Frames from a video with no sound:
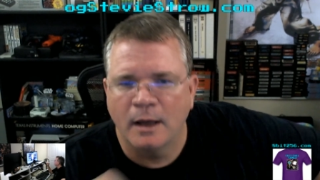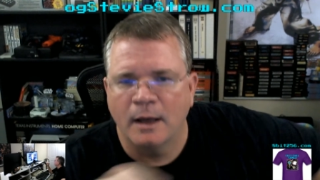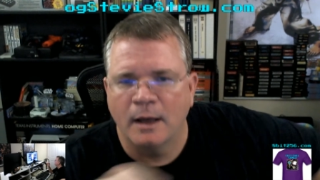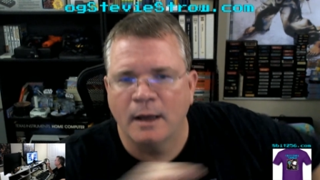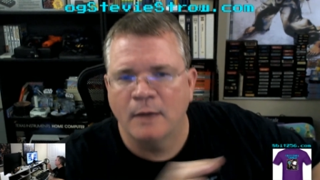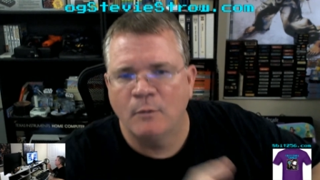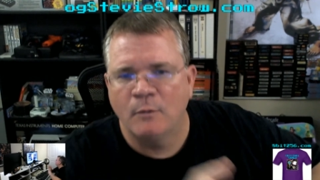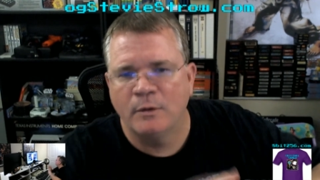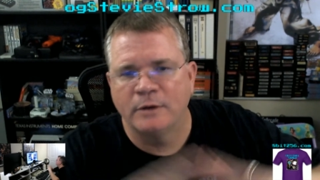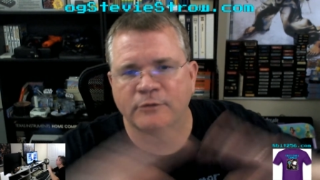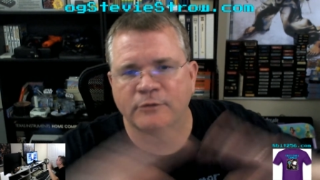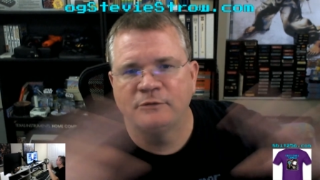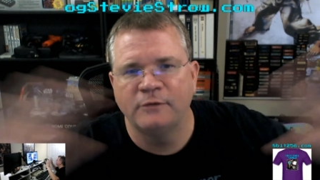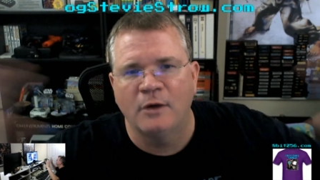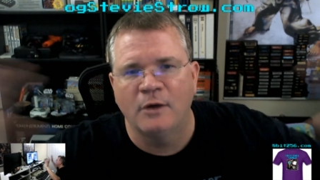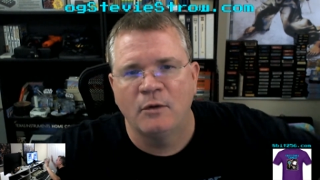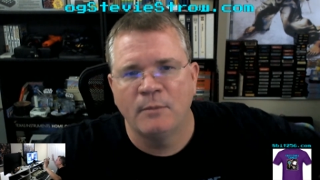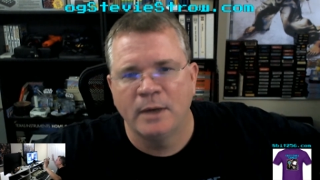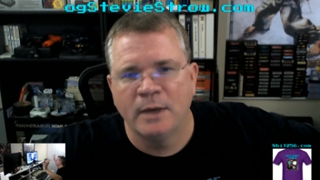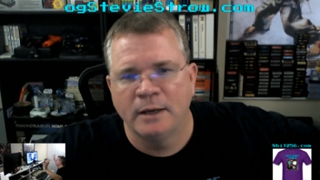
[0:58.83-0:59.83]
I want to
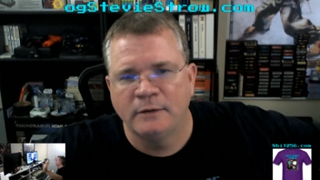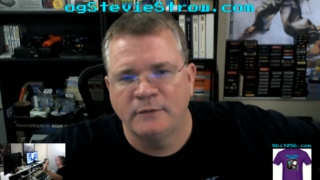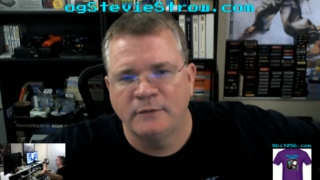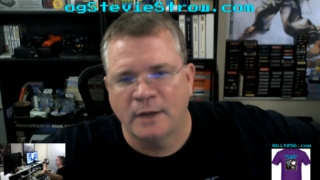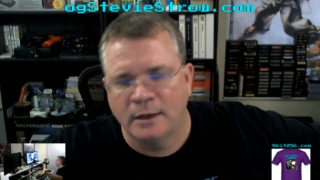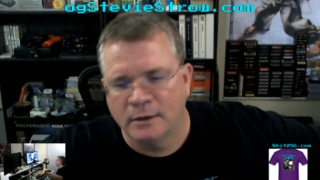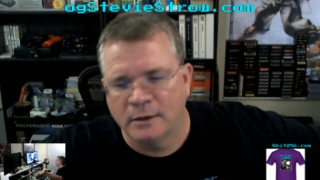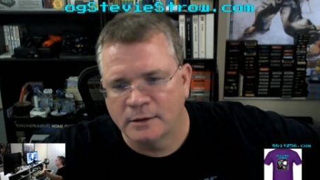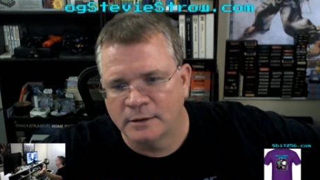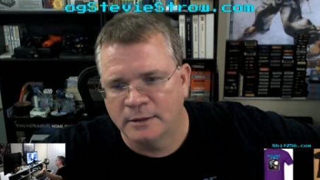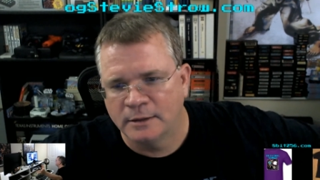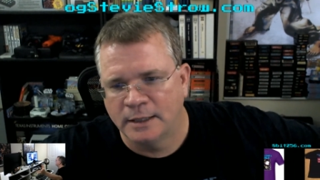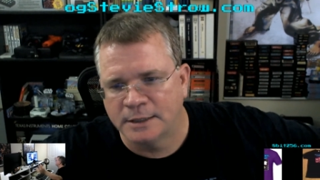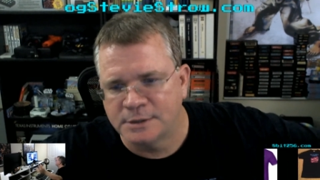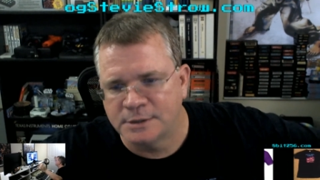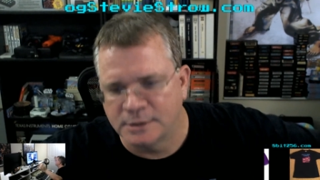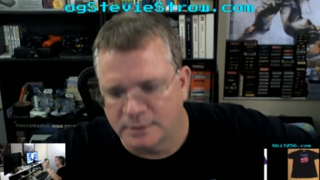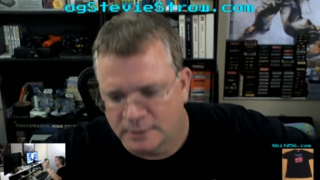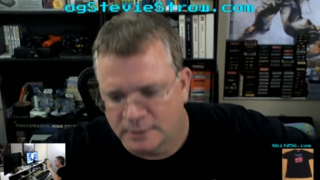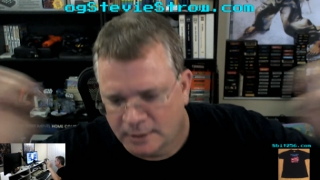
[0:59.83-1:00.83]
sell my entire
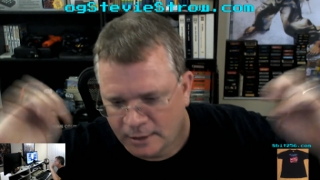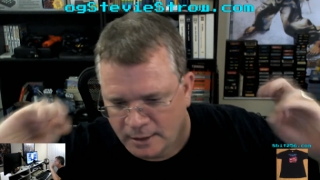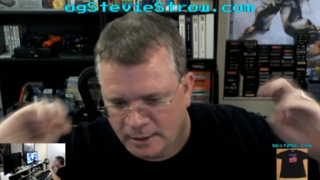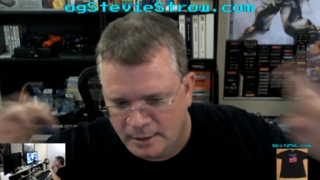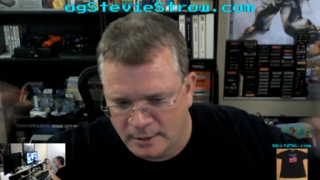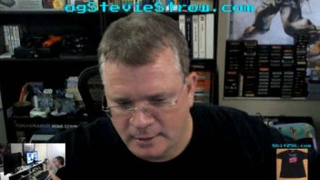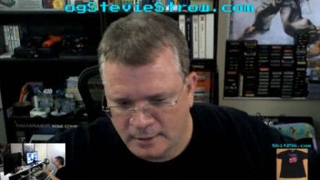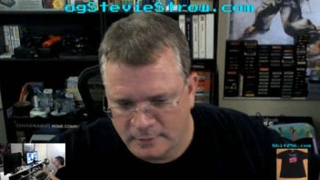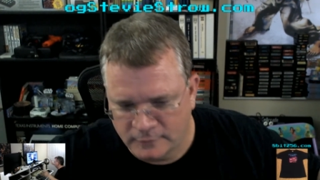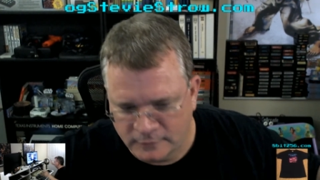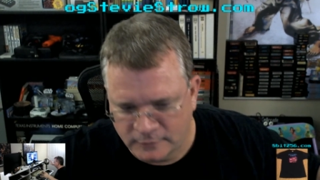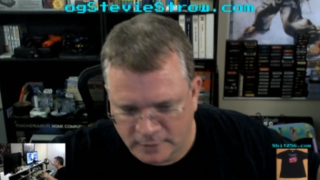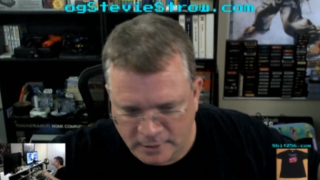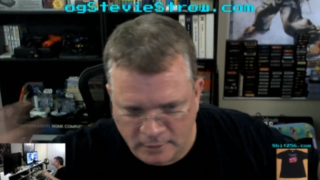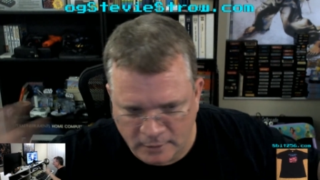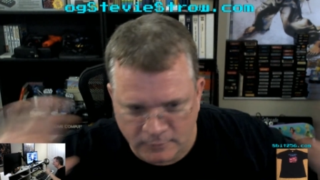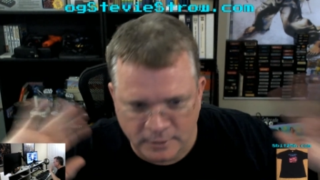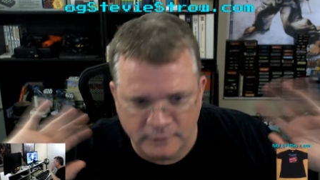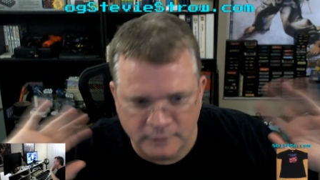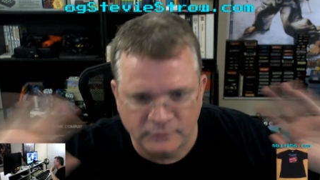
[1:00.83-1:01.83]
collection. And he's like,
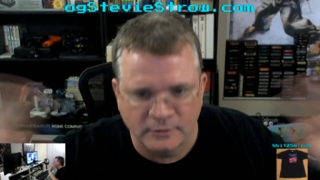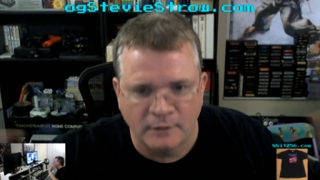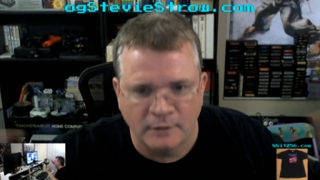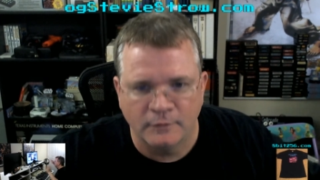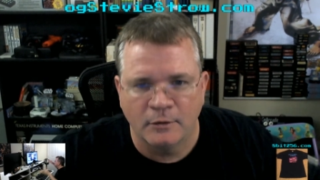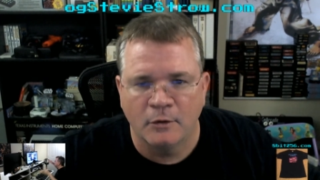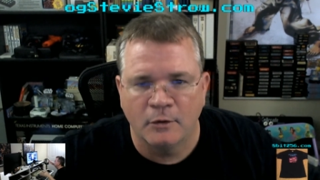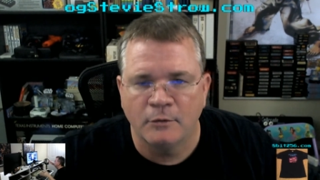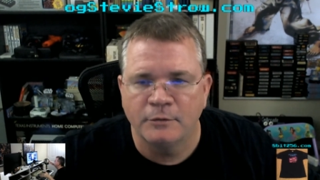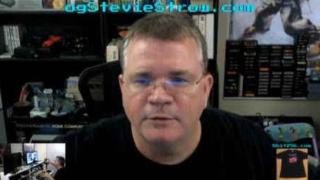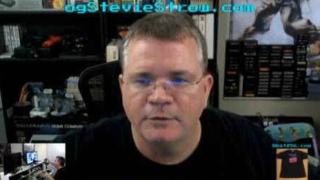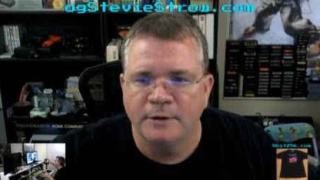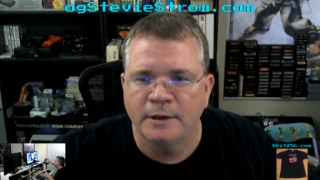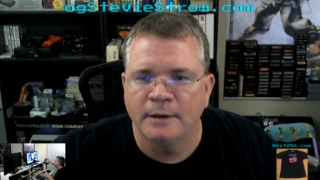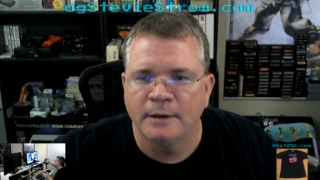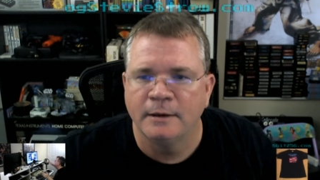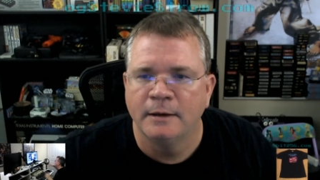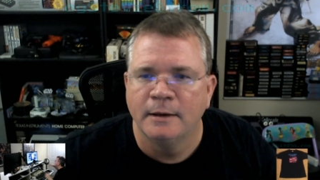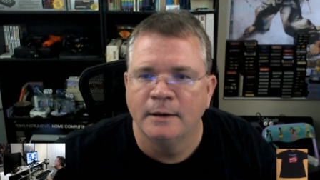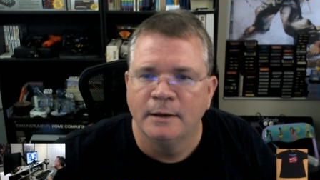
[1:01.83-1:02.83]
I want to sell the whole
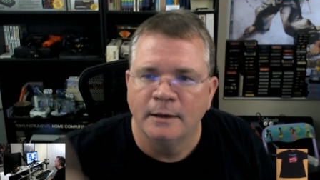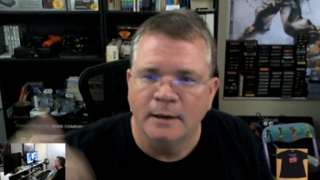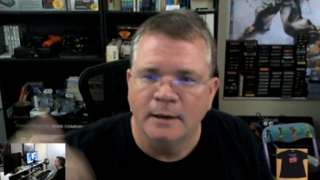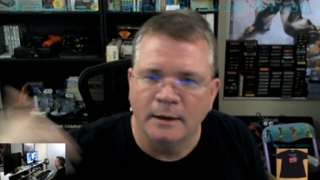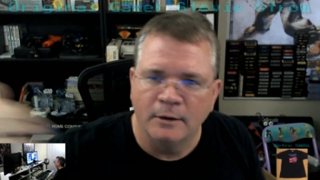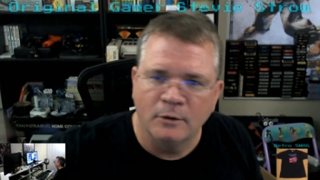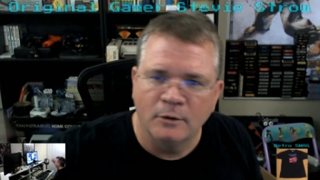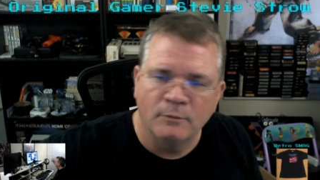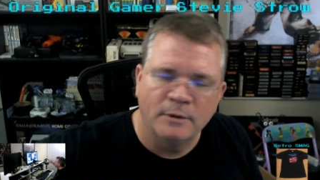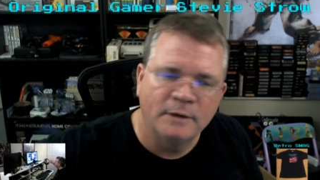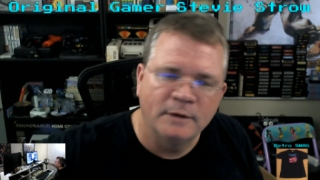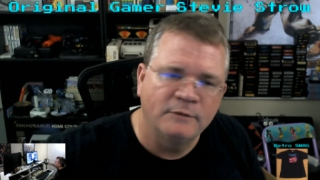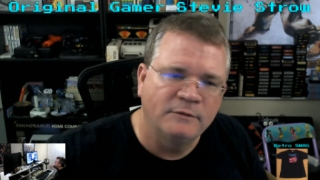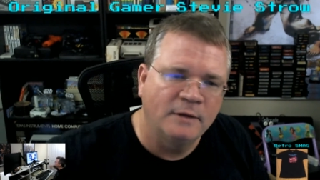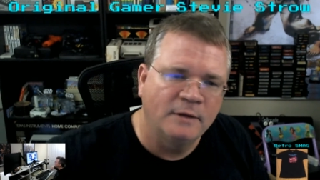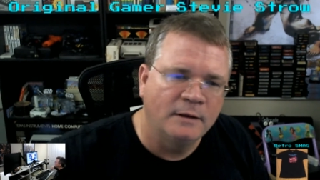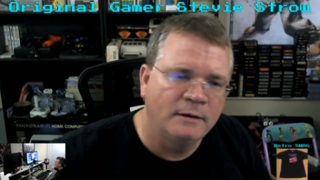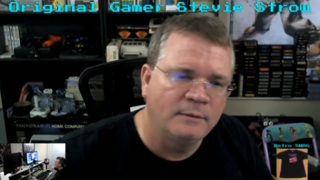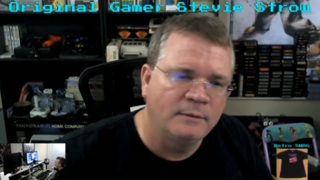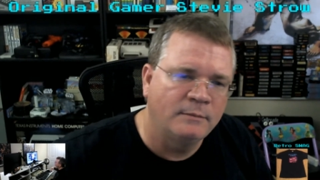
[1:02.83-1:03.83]
thing. I don't want to
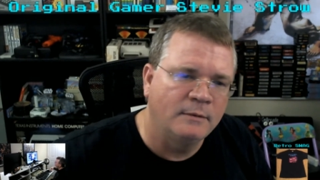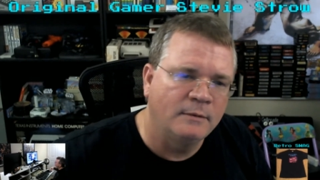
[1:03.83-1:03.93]
send it.